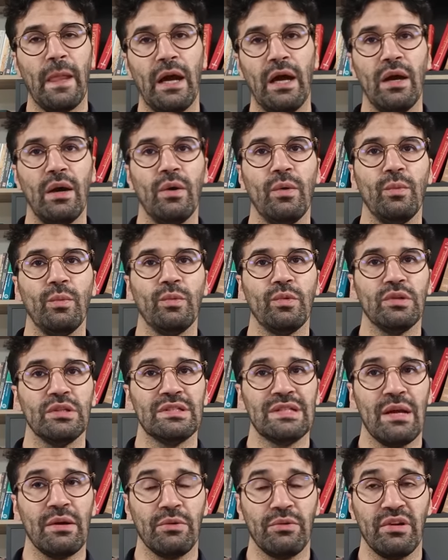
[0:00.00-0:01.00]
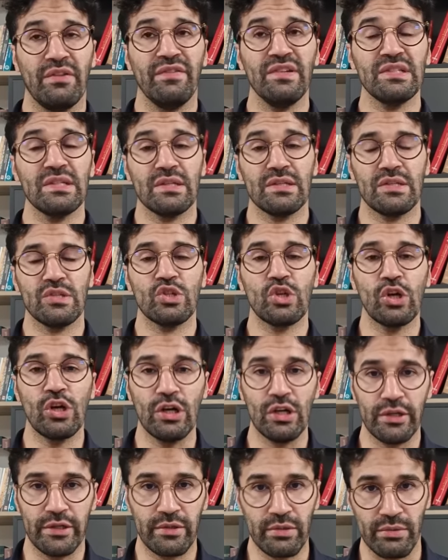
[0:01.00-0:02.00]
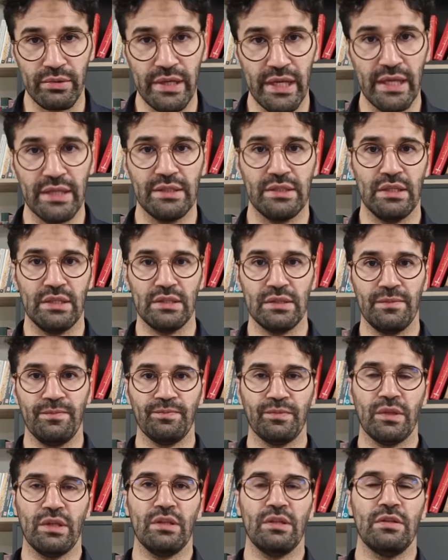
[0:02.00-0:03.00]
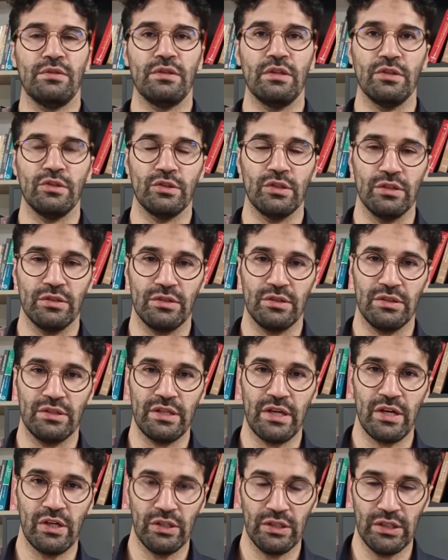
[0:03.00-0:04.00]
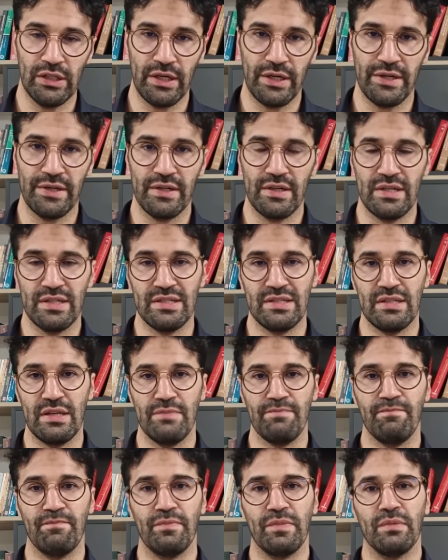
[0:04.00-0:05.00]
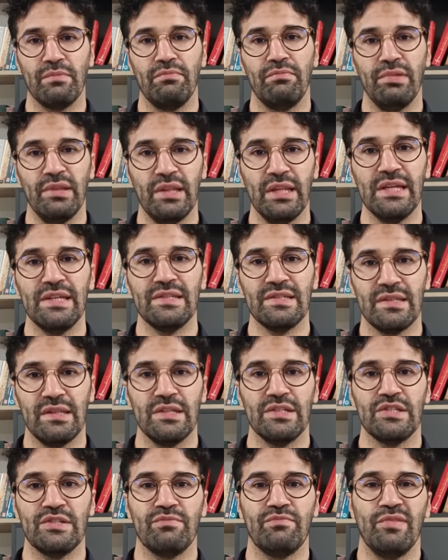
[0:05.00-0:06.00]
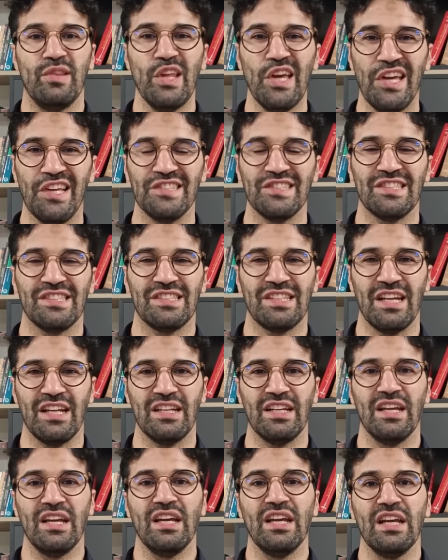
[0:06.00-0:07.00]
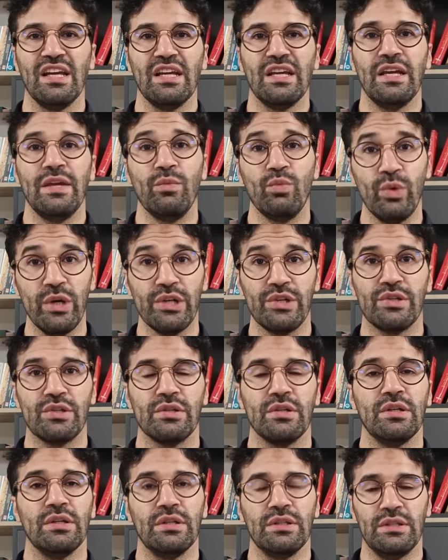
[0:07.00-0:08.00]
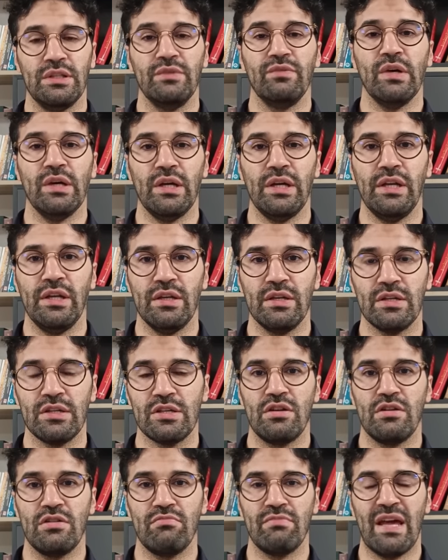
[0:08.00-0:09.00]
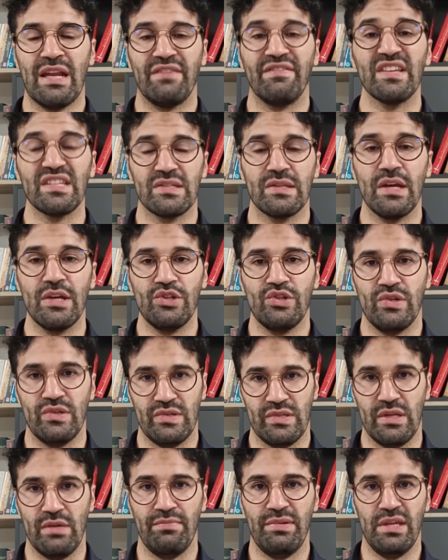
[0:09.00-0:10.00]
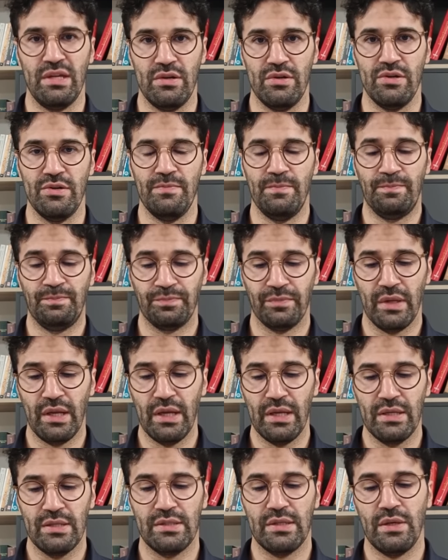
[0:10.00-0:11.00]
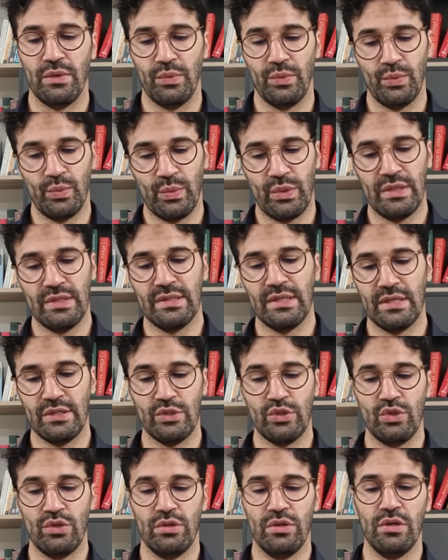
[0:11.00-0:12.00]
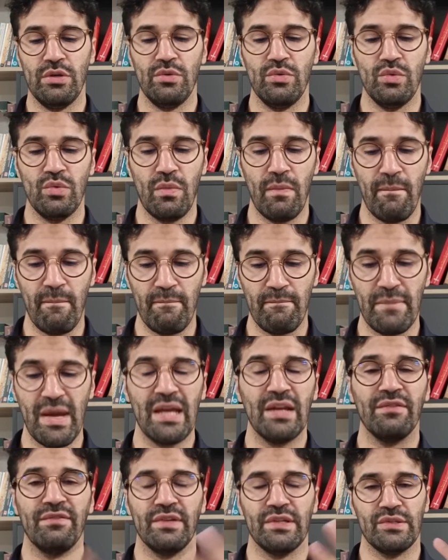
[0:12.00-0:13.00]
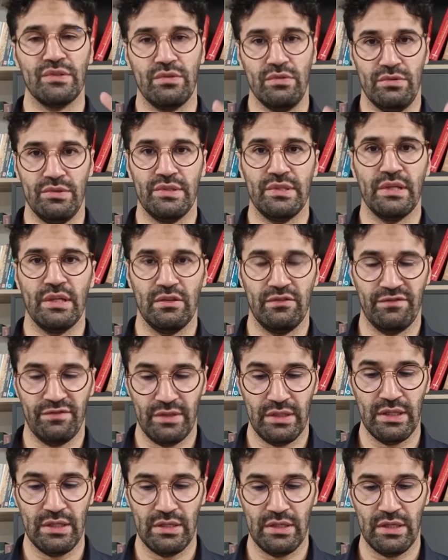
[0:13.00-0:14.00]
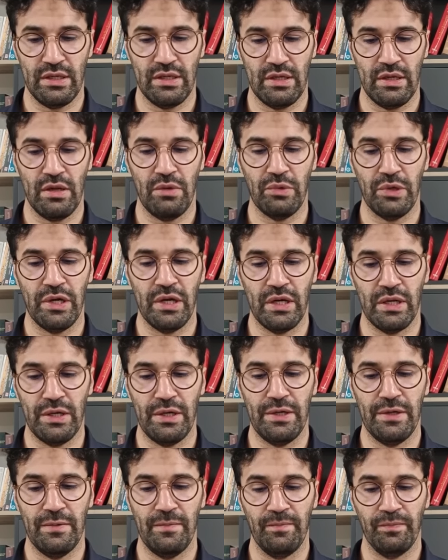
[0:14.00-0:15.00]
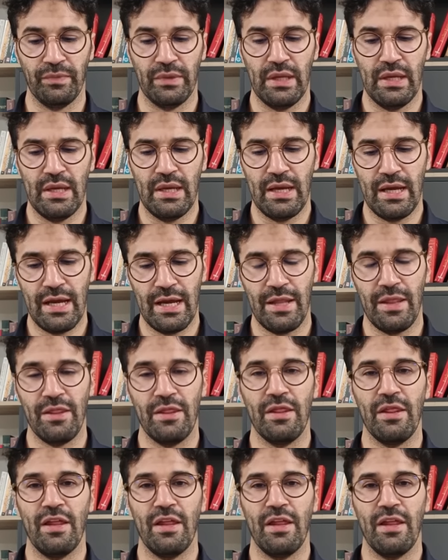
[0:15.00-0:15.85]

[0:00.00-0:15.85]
uh, Islamic metaphysics is heart oriented the, the, the, heart is the placeless place that in which uh, divine manifestations appear so he says you manifest yourself in, in our heart and